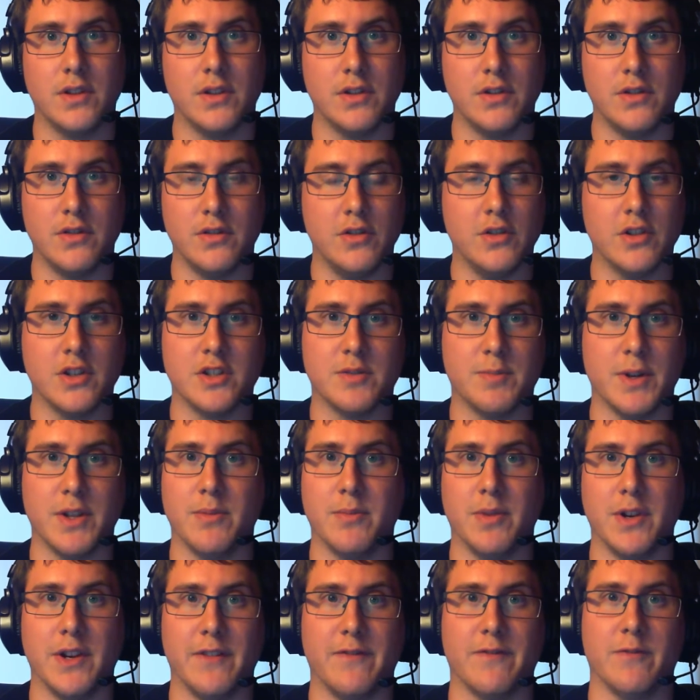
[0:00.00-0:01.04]
You can spare the
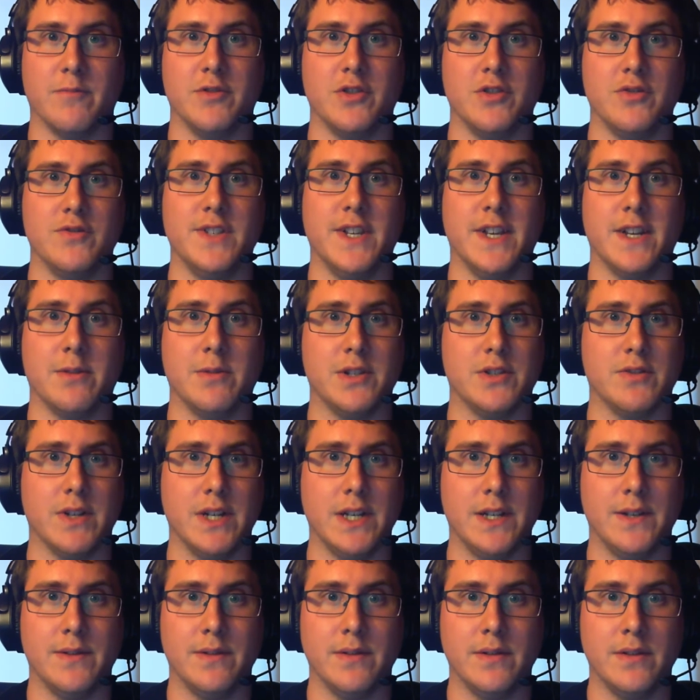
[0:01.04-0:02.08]
money from two takeaways, right?
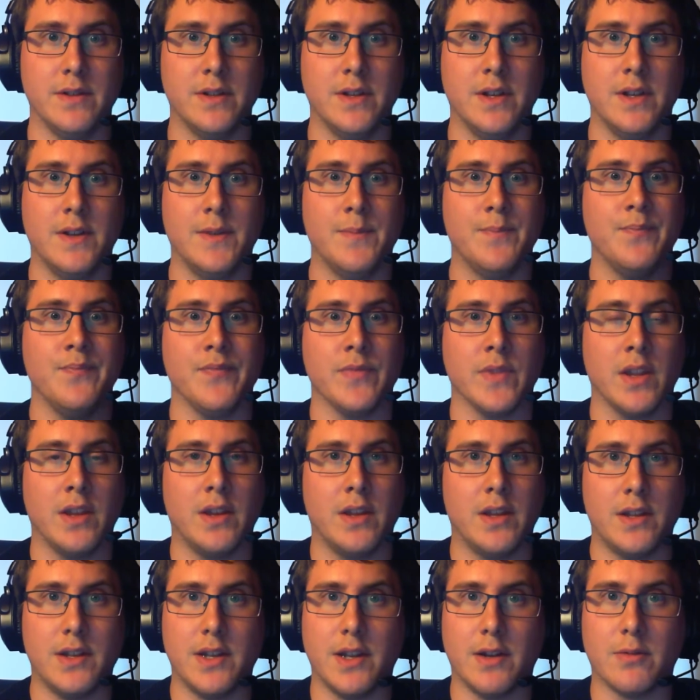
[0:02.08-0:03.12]

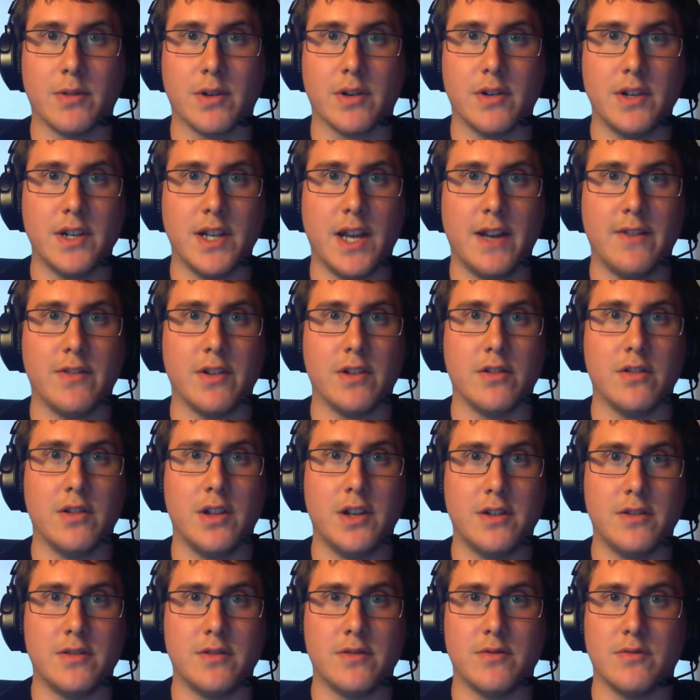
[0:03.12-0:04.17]
Now, we're going to have a
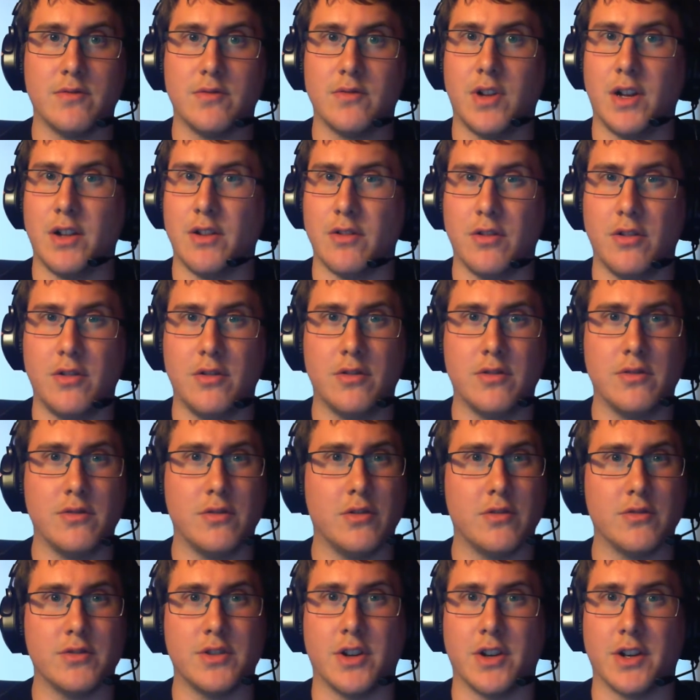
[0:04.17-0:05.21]

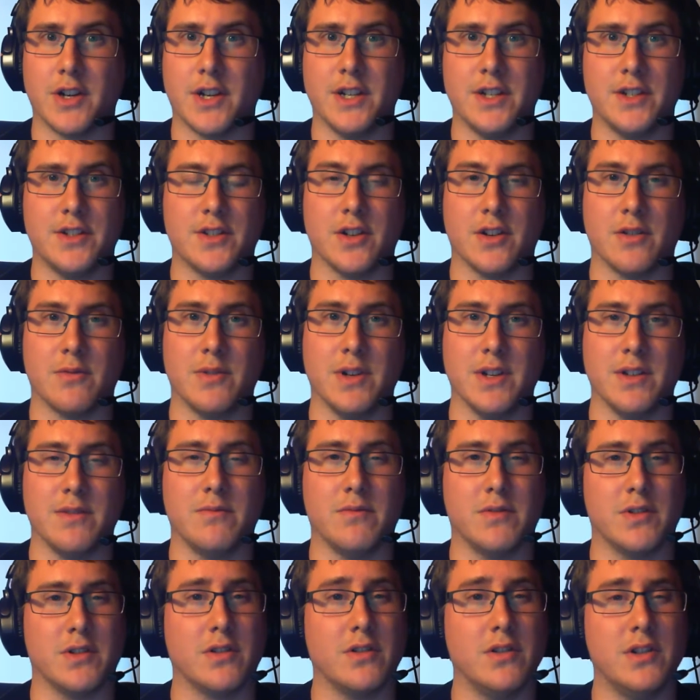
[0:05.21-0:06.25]
low target to start with.
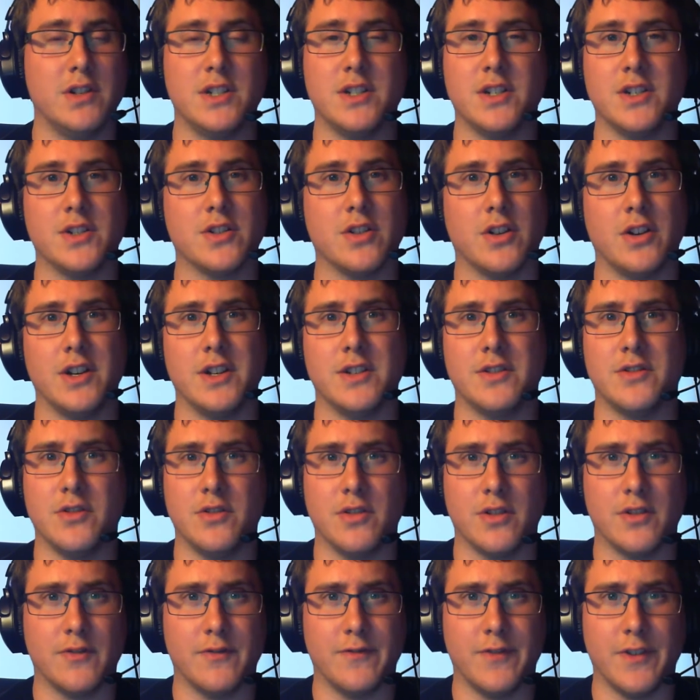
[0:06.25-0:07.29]
We're going to just start at
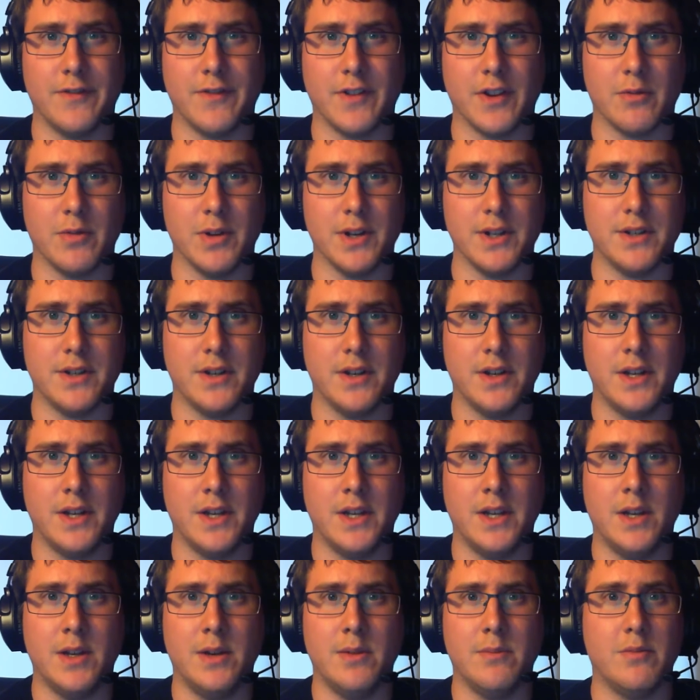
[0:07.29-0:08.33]
250 quid.
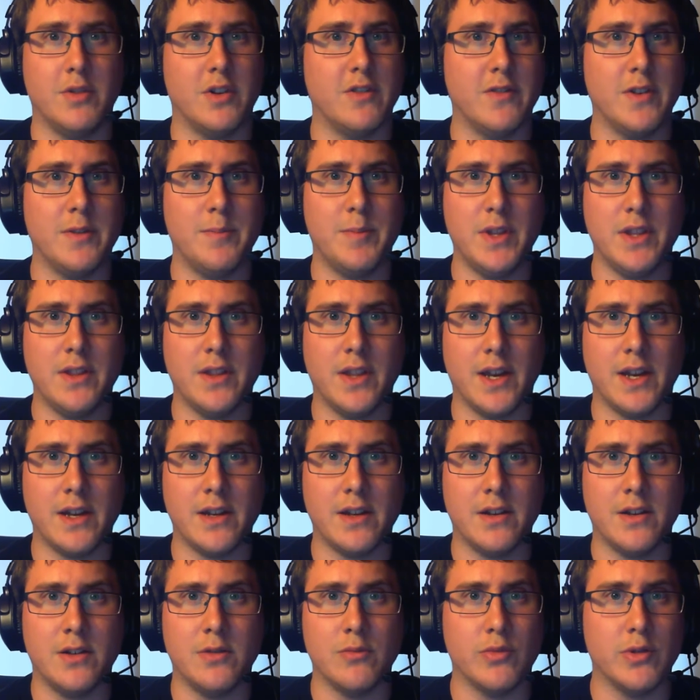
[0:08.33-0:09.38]
But if we beat that,
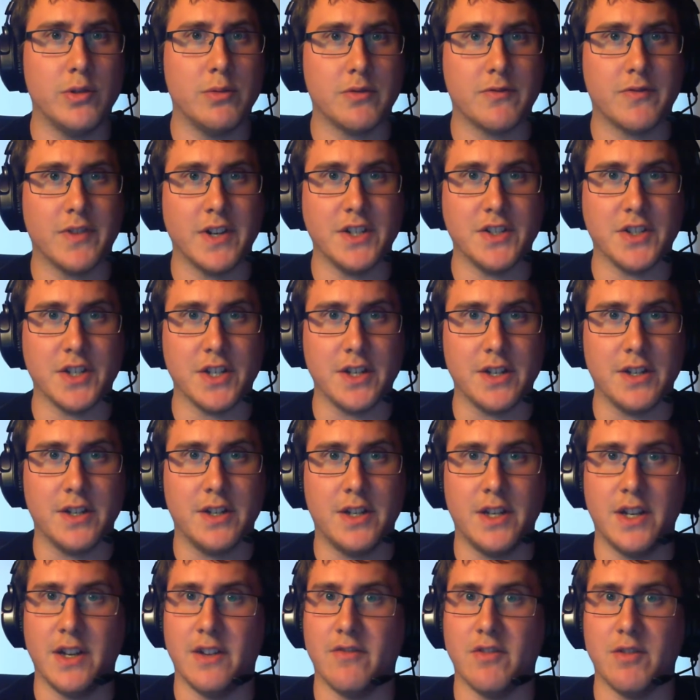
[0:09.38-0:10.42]
we will raise it.
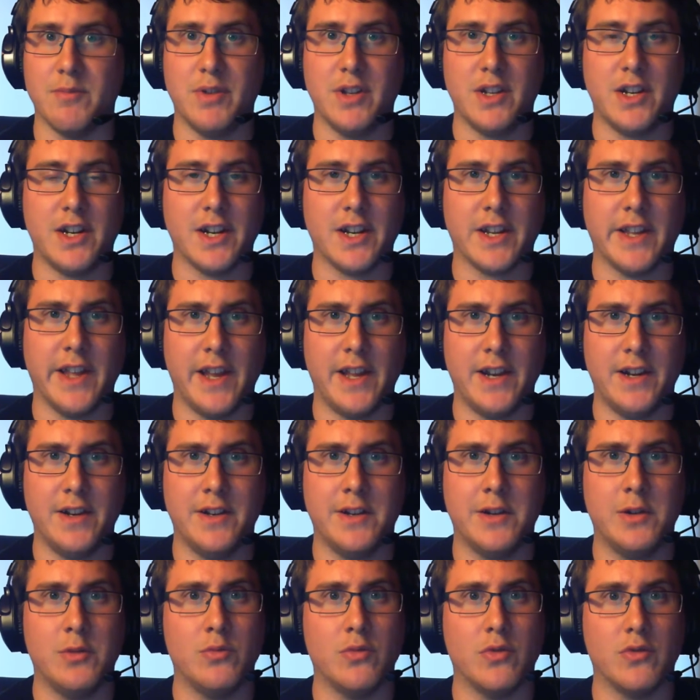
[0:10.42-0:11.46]
If we beat it again,
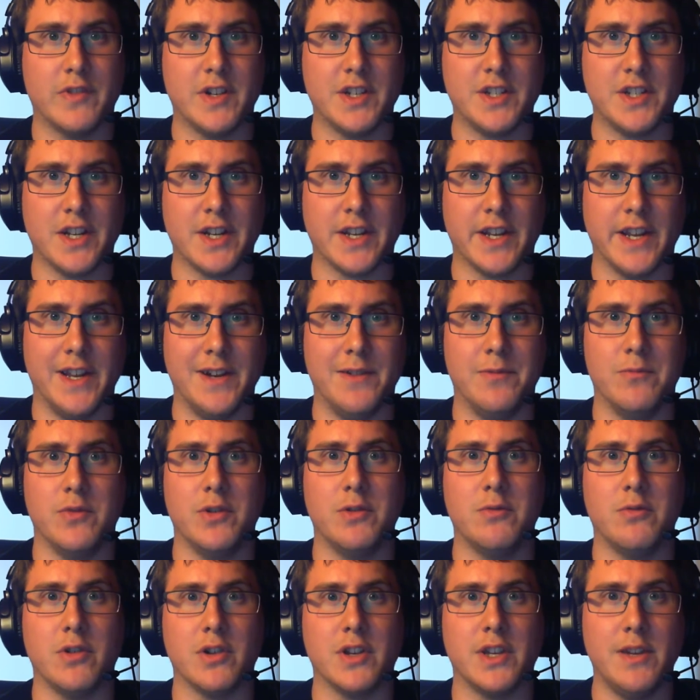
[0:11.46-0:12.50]
we'll raise it again. We
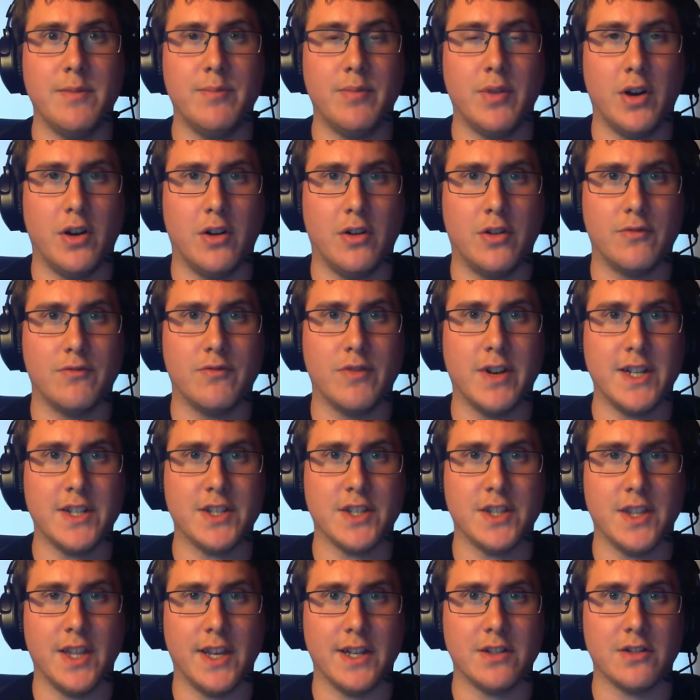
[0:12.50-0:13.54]
will keep on
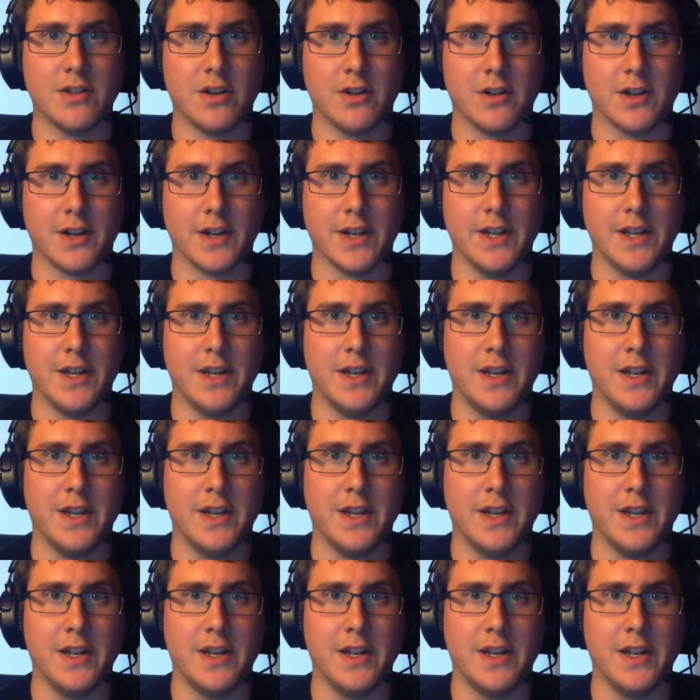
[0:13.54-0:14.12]
raising that target